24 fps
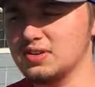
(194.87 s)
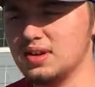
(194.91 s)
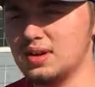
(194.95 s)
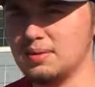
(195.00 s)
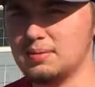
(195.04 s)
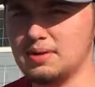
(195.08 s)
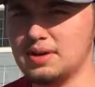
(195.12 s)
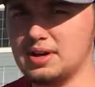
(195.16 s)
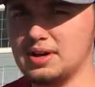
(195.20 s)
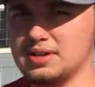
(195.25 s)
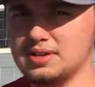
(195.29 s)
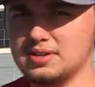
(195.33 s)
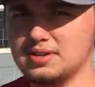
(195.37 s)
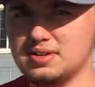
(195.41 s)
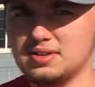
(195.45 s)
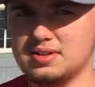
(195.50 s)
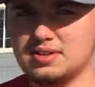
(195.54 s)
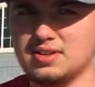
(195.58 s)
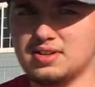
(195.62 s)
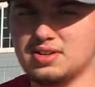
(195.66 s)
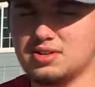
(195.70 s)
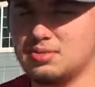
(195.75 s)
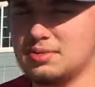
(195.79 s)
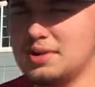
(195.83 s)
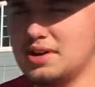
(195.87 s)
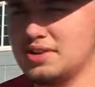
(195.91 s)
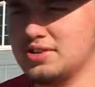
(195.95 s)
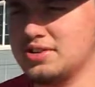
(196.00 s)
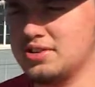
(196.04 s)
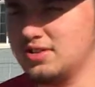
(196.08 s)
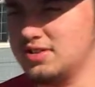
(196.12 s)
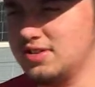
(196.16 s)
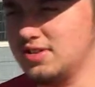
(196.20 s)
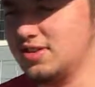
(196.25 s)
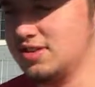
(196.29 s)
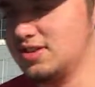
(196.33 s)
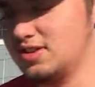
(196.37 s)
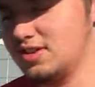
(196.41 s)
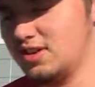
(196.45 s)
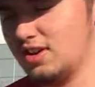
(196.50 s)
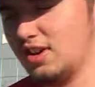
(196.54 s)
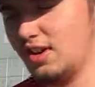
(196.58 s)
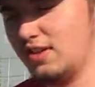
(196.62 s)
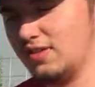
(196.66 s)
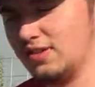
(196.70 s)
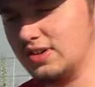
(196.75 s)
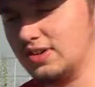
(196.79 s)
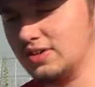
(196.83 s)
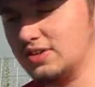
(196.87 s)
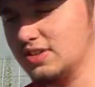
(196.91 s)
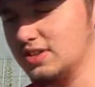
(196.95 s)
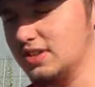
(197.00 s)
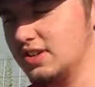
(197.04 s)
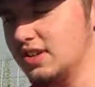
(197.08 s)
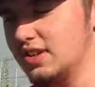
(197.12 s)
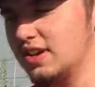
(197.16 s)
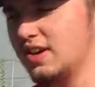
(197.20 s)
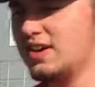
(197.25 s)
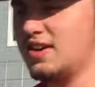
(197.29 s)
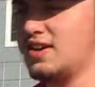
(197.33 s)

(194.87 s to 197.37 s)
I'm not sponsored, obviously.